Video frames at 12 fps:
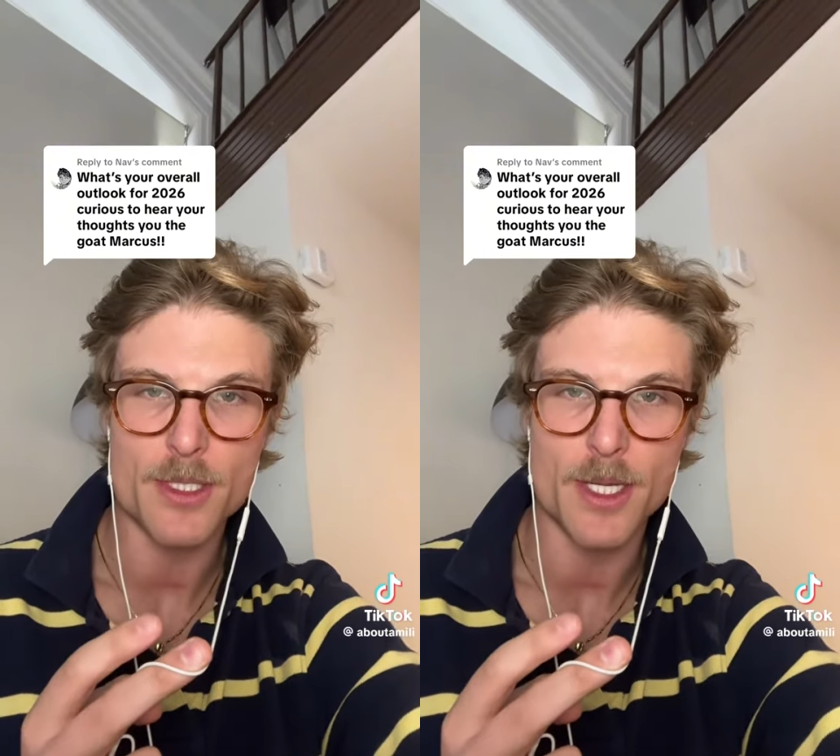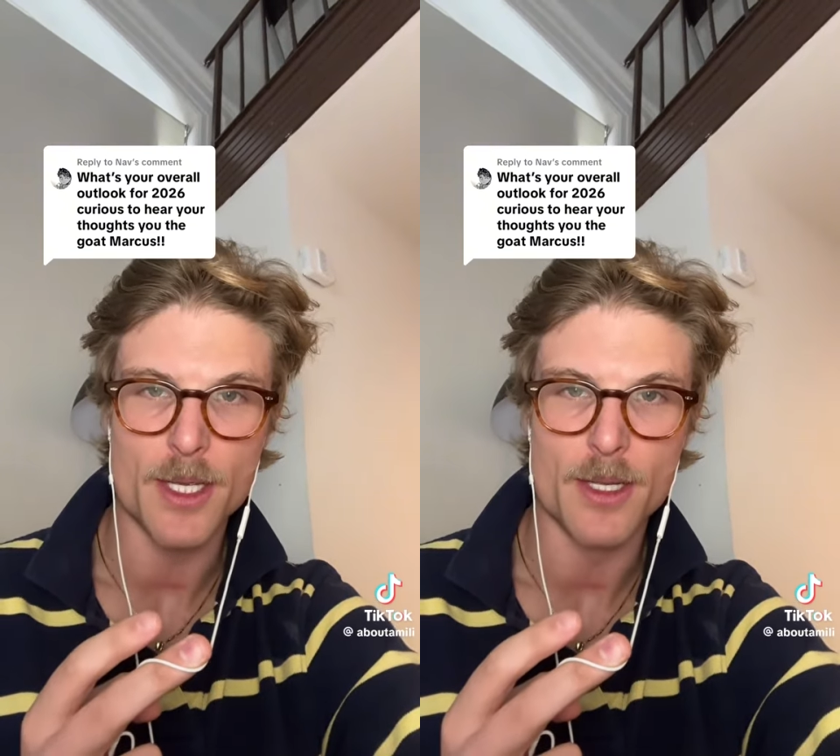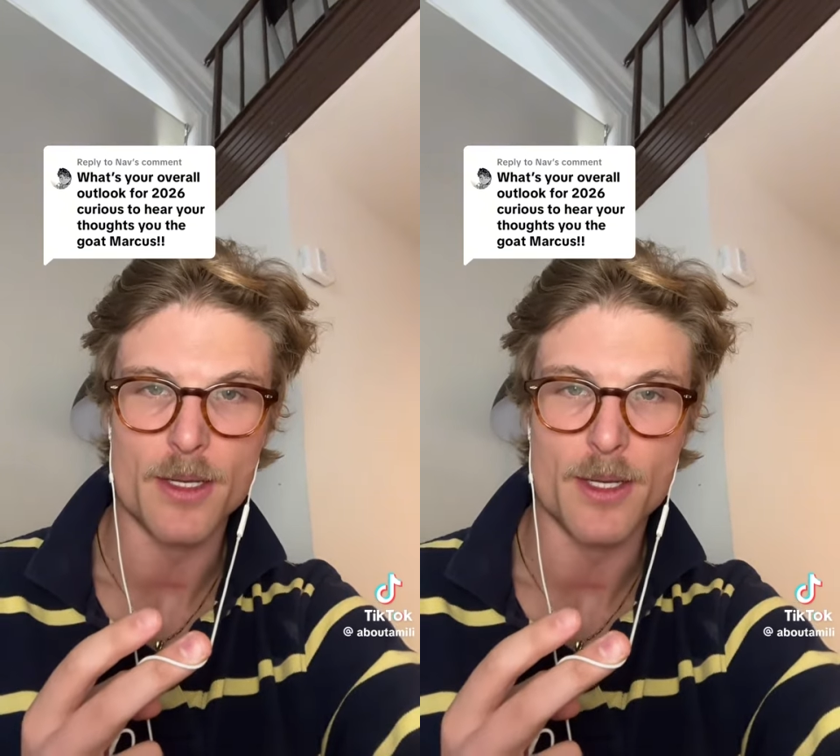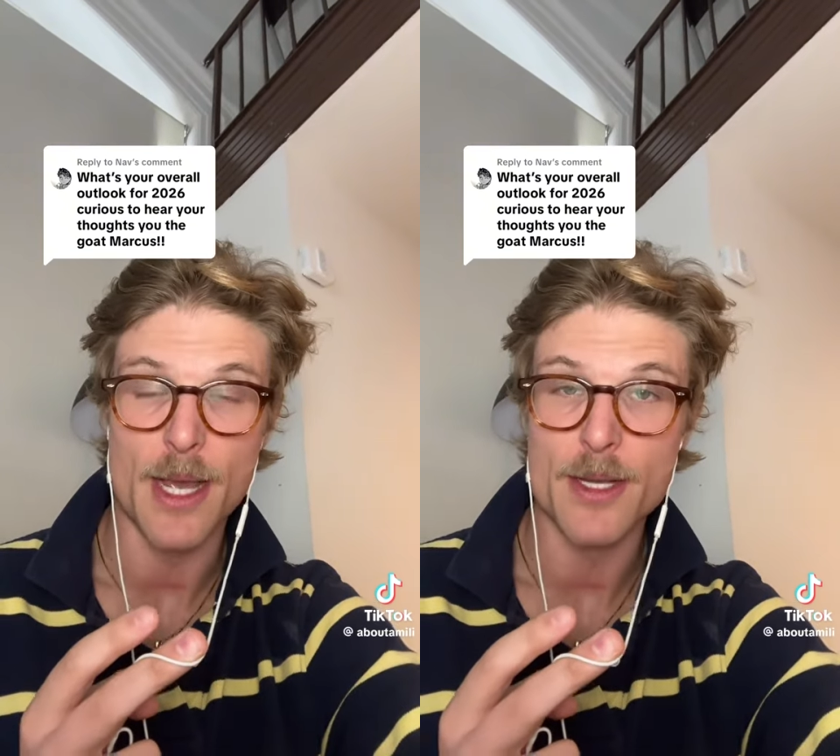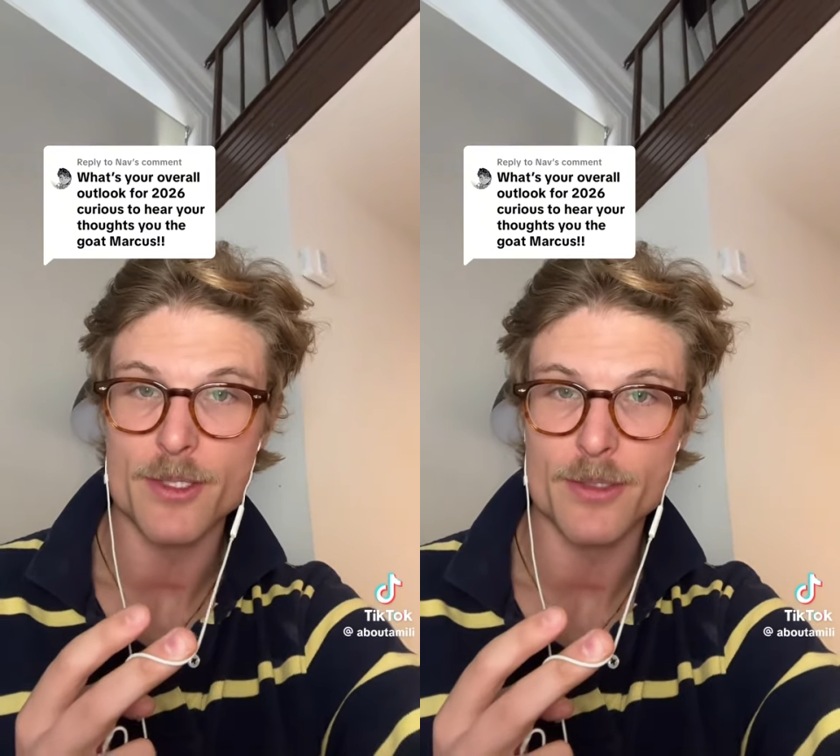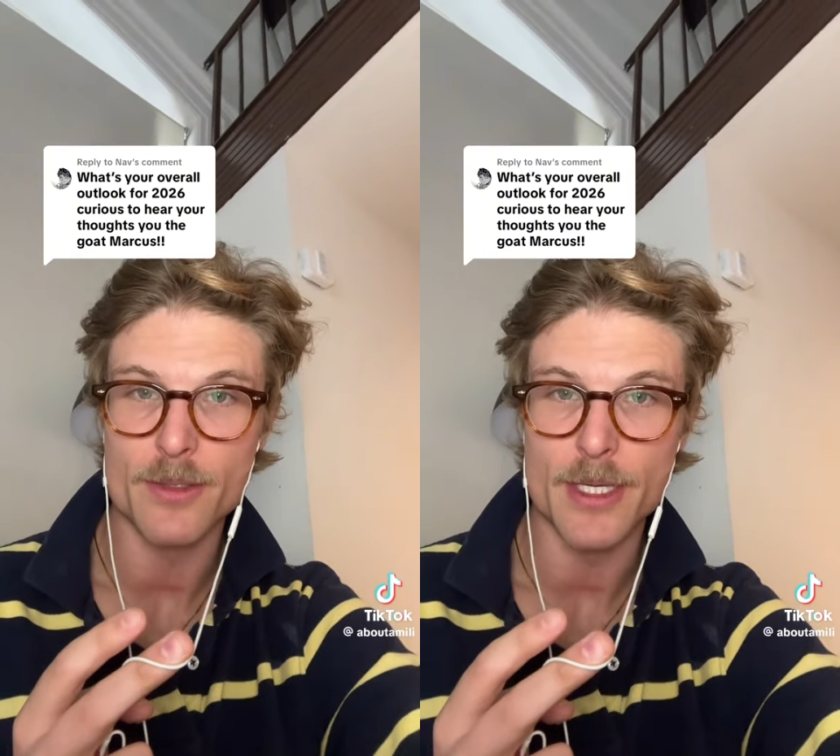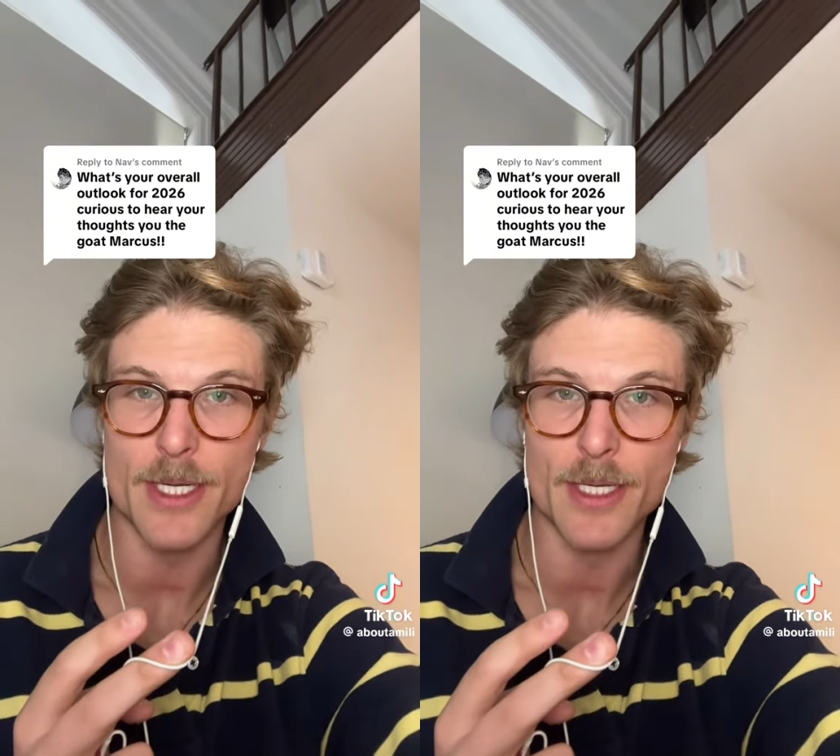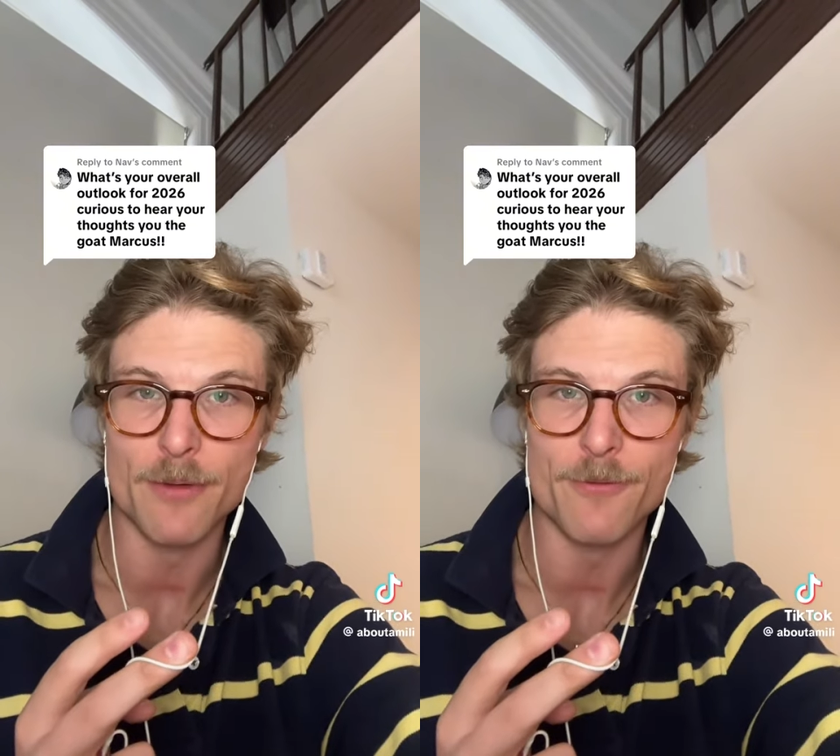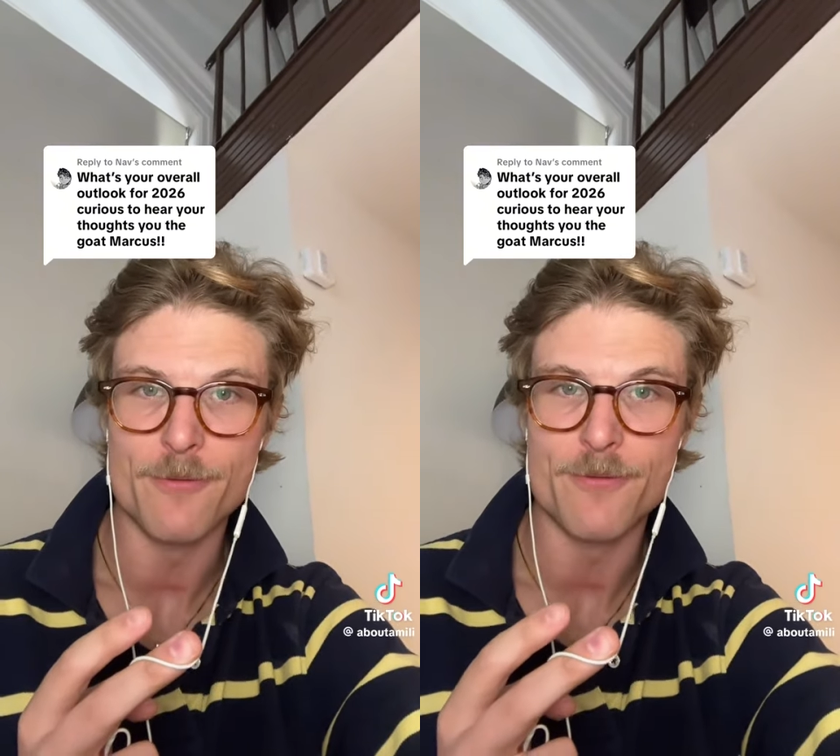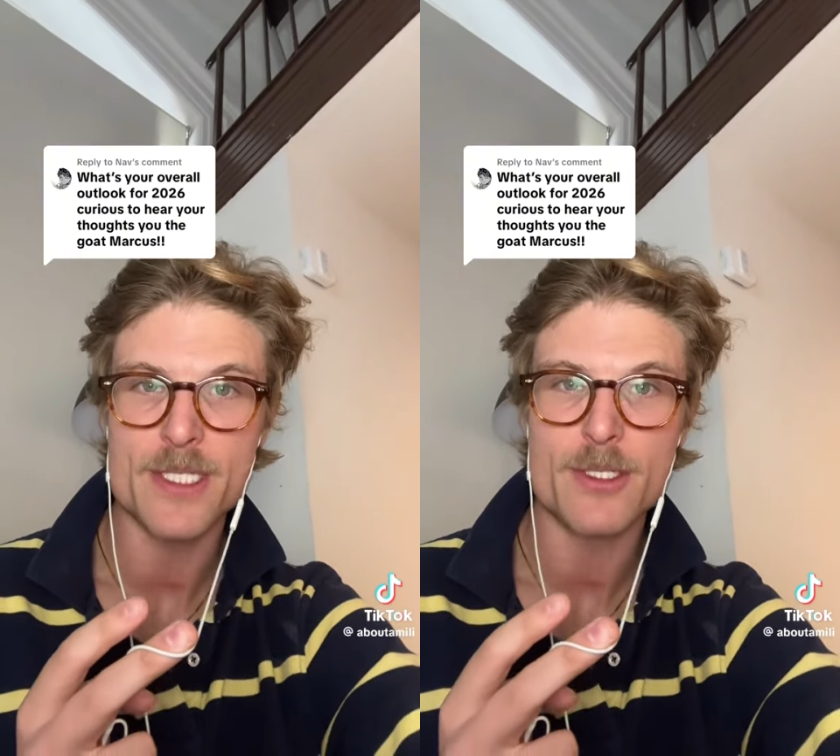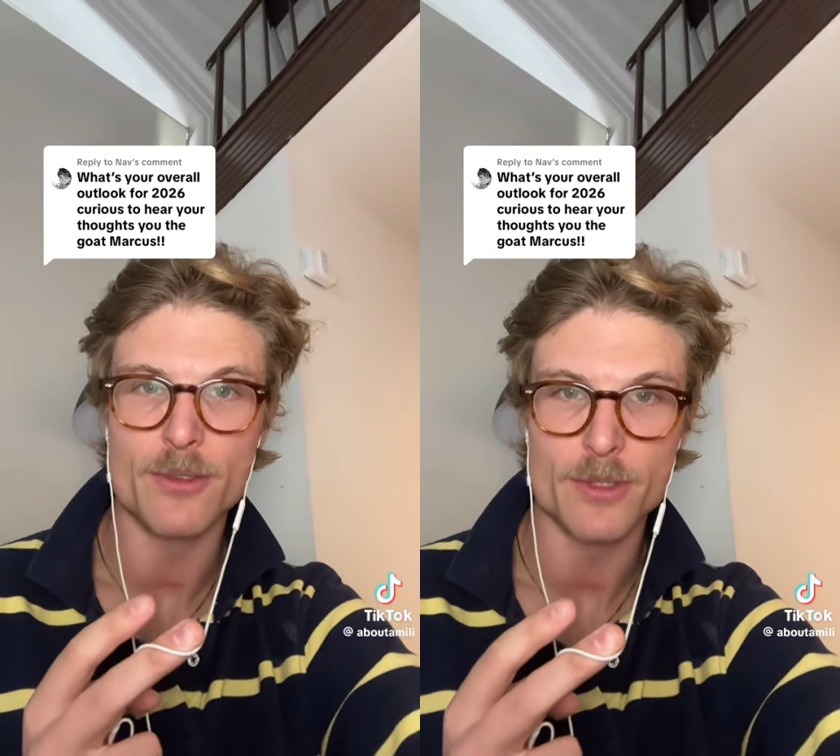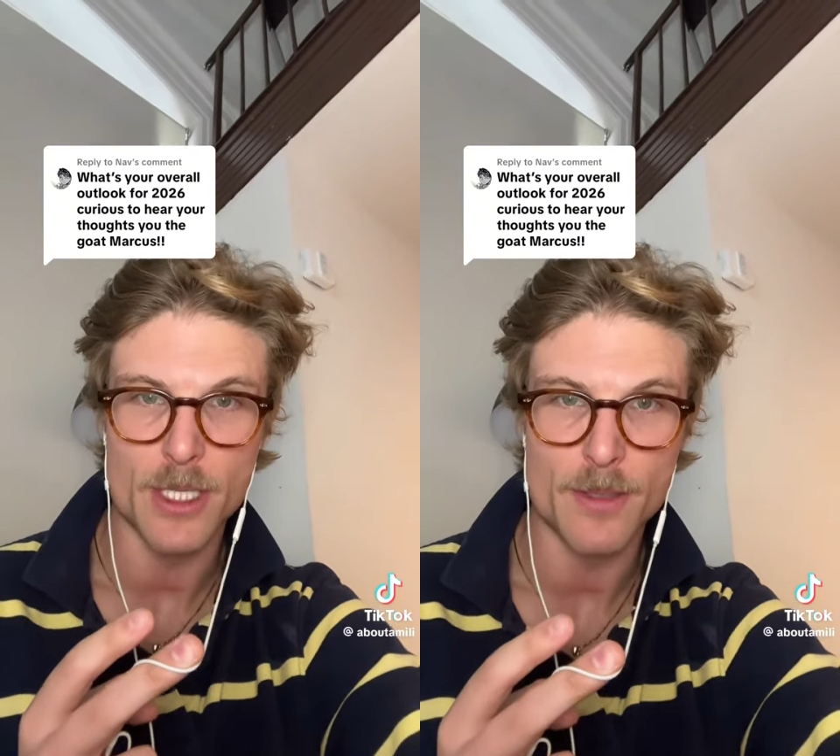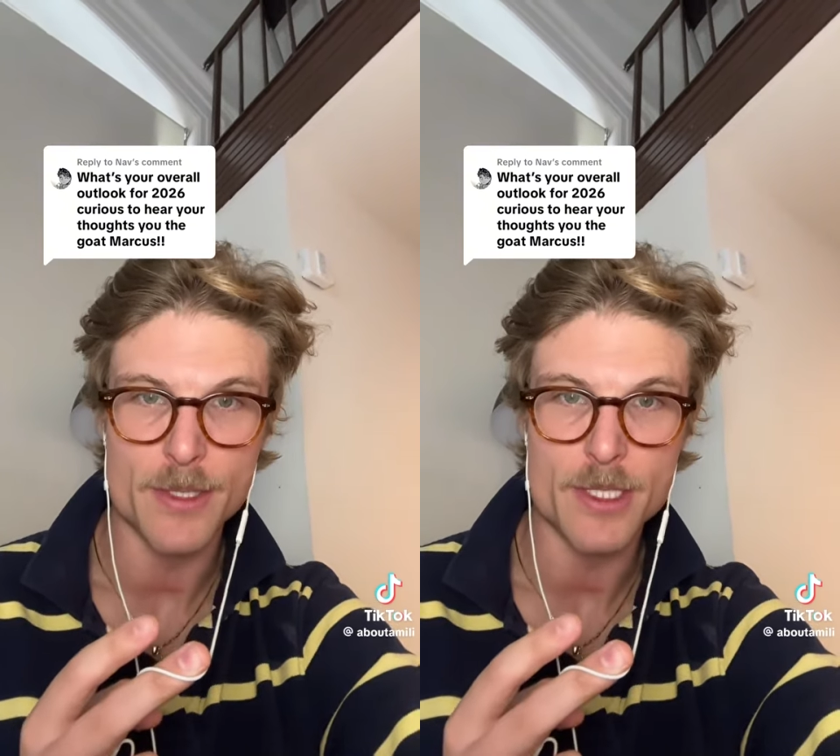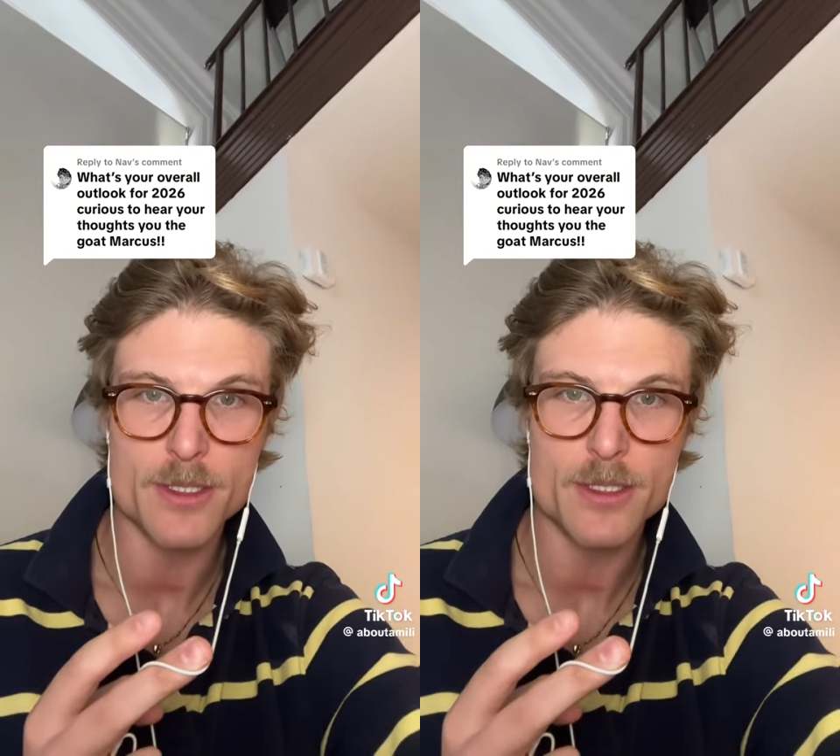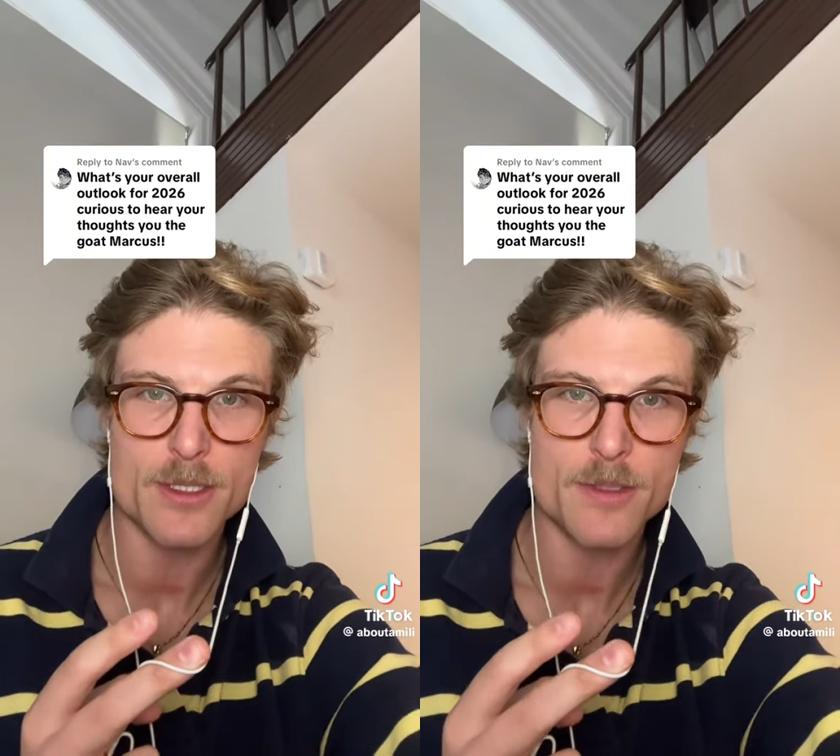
and entering fiscal dominance.